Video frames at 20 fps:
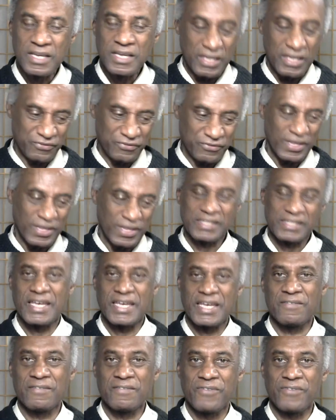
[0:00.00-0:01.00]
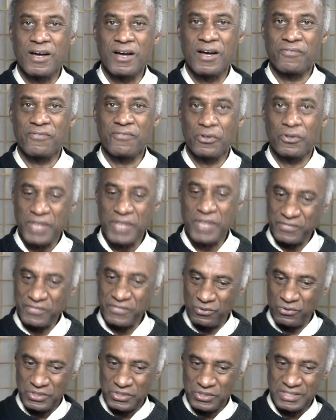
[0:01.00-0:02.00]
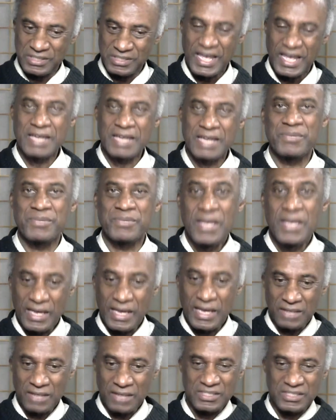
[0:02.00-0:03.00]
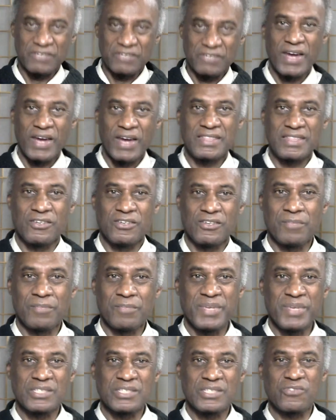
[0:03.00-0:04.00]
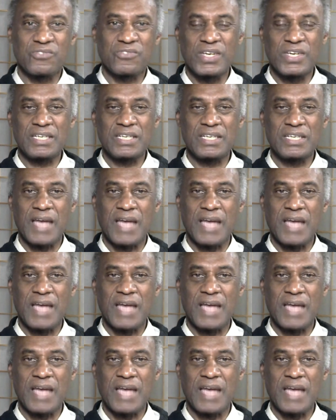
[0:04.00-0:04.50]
If you like to get involved, all you have to do is just type, and I'll see you right there on the big screen.